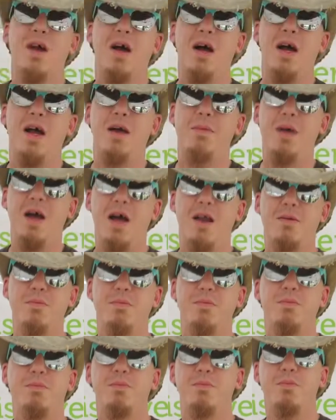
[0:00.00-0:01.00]
Hi, I'm
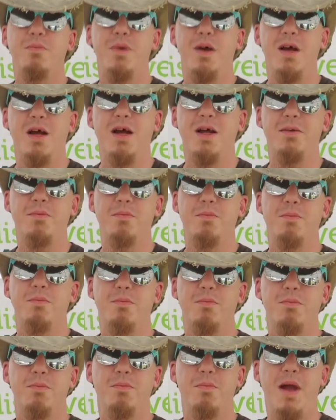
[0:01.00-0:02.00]
Adam at
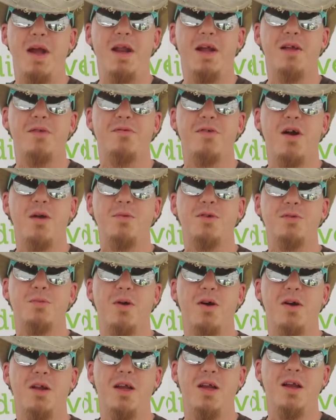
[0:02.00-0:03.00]
Manakin Farmers
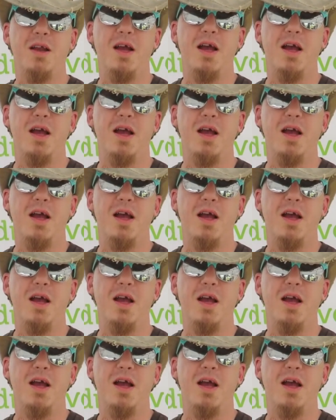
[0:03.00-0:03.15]
Market,